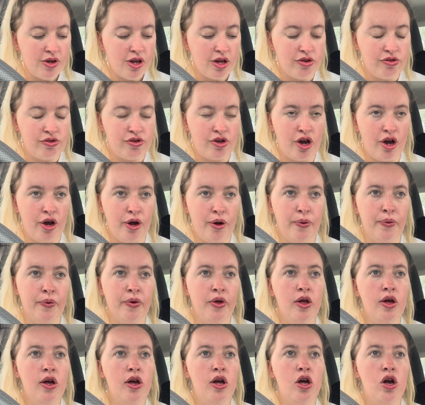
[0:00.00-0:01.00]
So
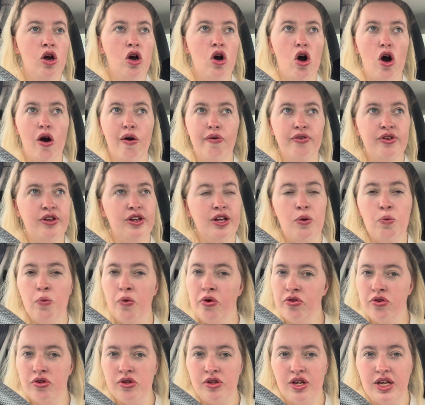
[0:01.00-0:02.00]
obviously
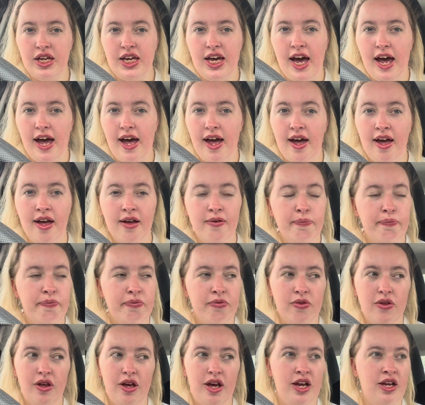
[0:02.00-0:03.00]
once a year
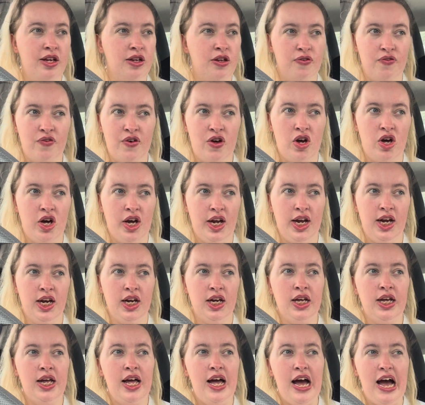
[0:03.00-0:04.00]
is fine,
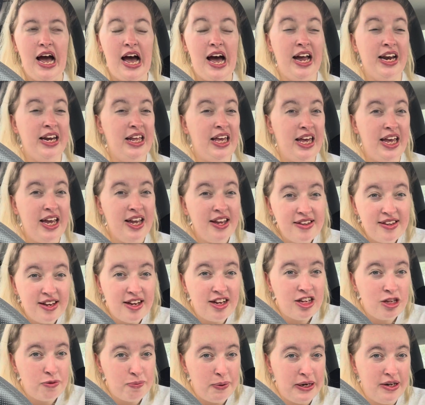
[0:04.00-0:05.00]
and it is
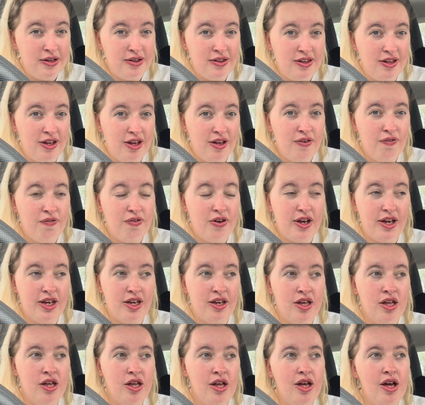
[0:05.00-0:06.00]
expensive.
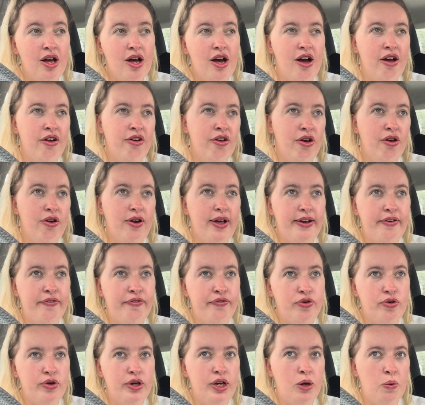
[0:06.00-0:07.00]
Like I know like
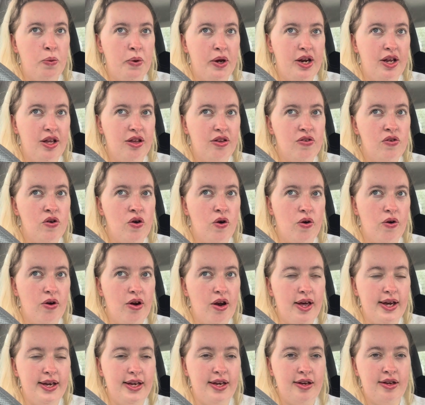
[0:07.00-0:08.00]
40 quid is not
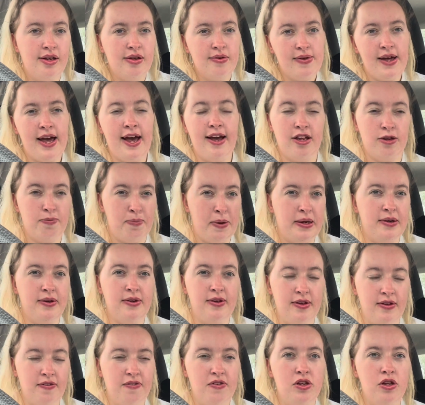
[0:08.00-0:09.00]
like
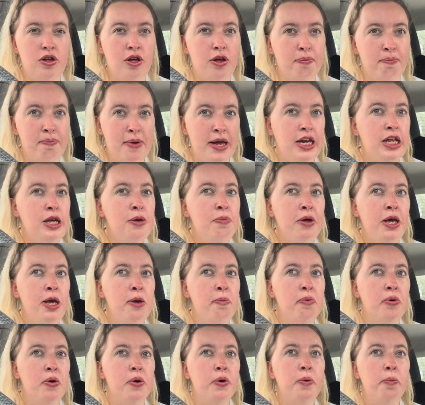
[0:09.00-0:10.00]
expensive to many
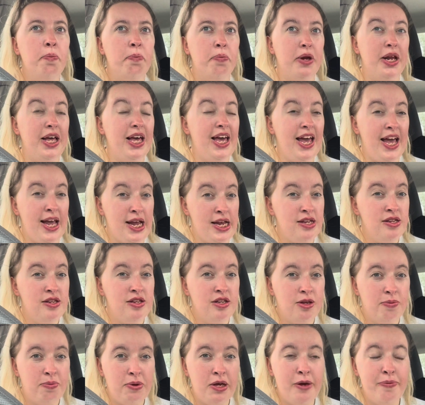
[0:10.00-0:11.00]
people, but it is
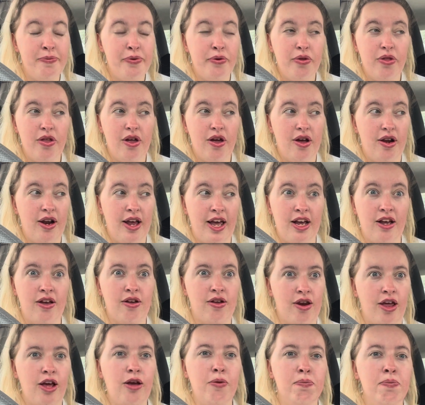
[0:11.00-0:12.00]
to people that like
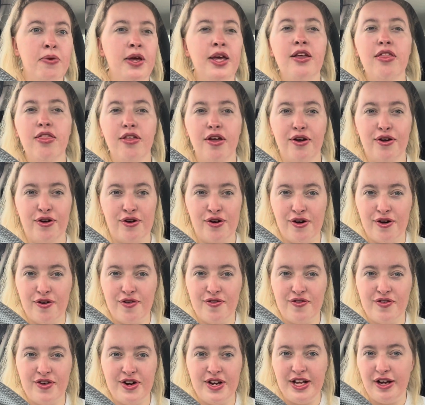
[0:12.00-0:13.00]
me that
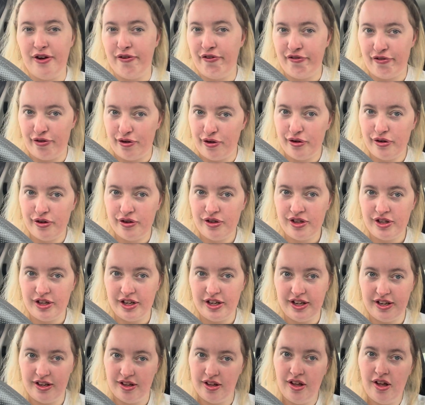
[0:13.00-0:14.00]
can't really afford
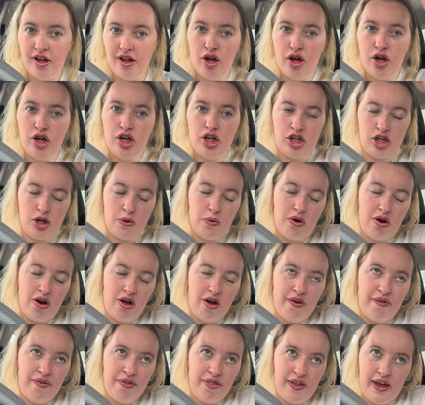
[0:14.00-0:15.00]
to do a
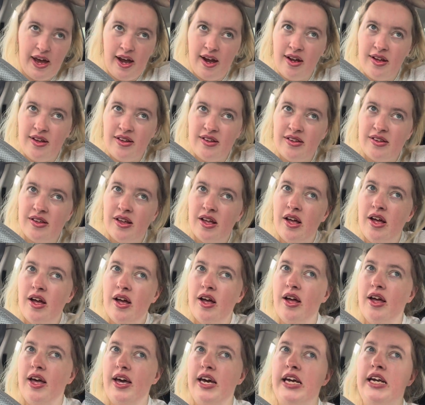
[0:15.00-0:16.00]
lot of things
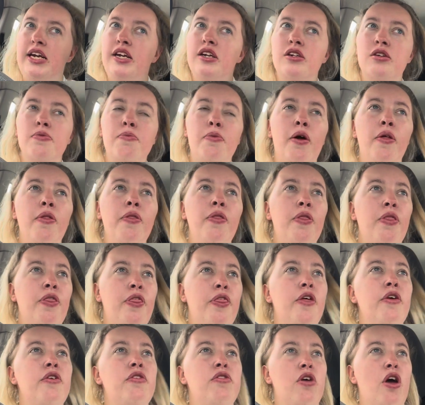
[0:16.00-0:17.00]
each month.
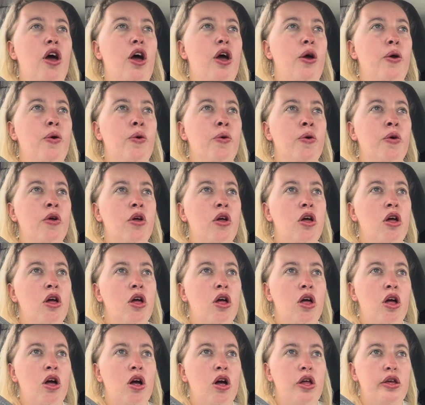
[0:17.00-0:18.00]
So
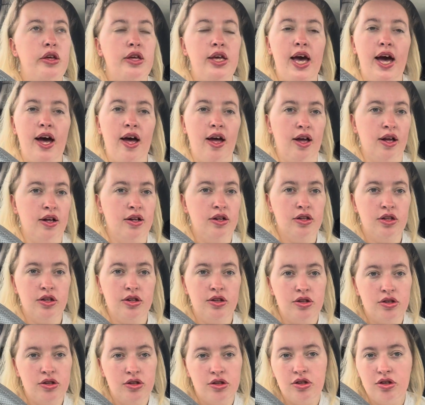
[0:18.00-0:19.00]
yeah,
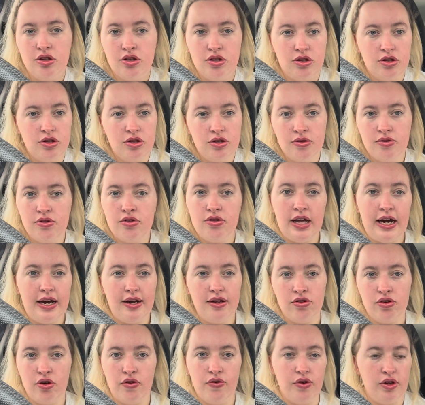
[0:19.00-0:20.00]

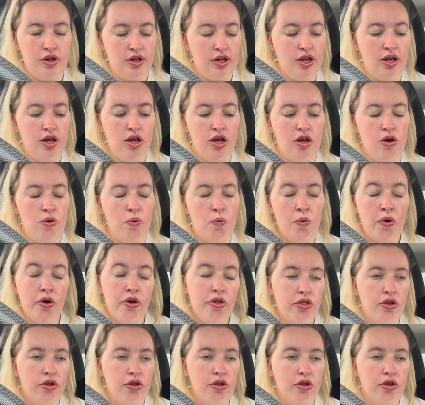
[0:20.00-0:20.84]
that's obviously one of